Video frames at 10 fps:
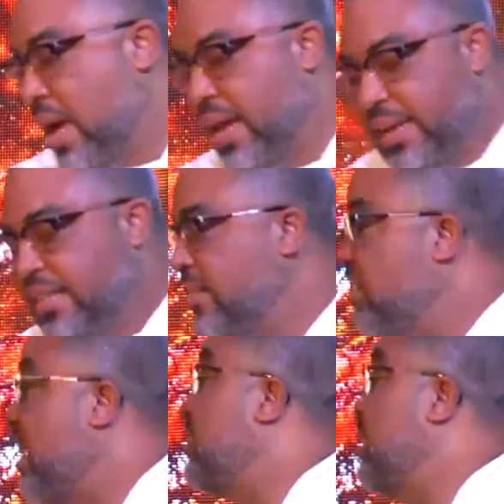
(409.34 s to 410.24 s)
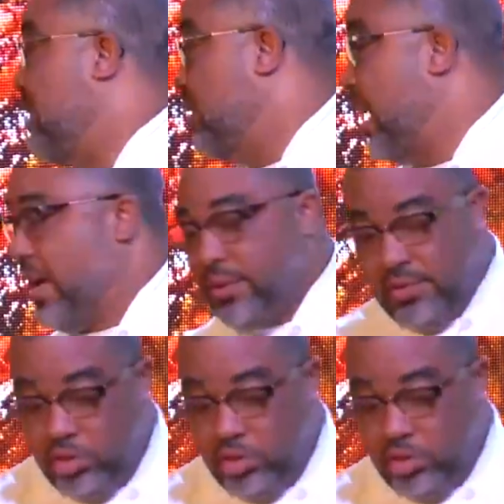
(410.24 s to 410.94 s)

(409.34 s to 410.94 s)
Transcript: And at this stage, I season again.